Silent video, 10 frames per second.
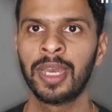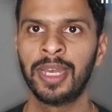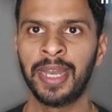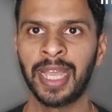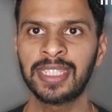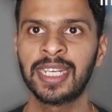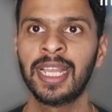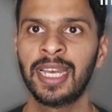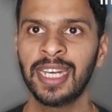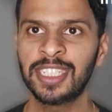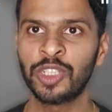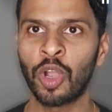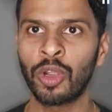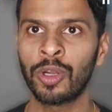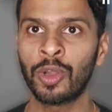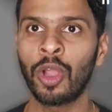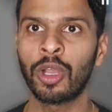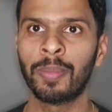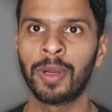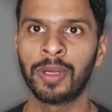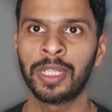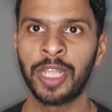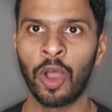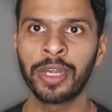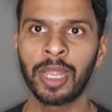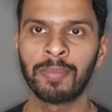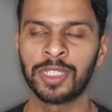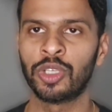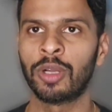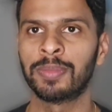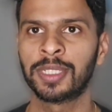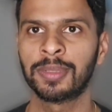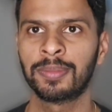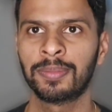Next, let's talk about the on-campus jobs.